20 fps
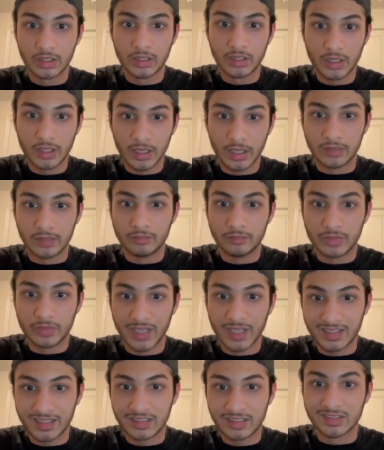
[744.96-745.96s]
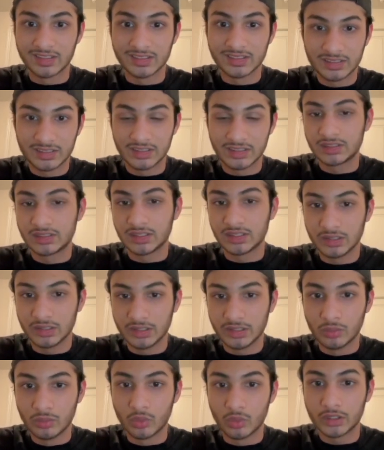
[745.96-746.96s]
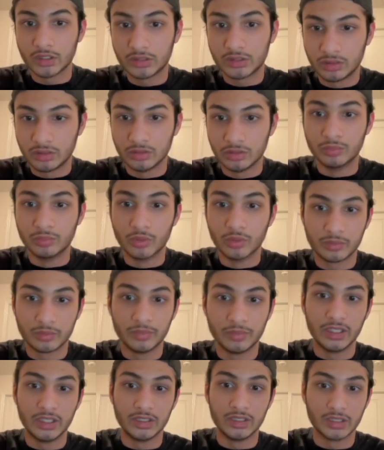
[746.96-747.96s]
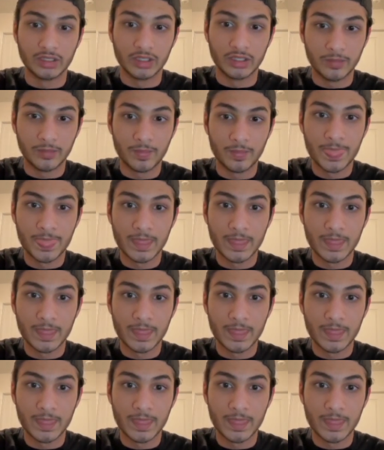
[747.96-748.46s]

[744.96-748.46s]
and get consistently 1 to 2 booked meetings a day.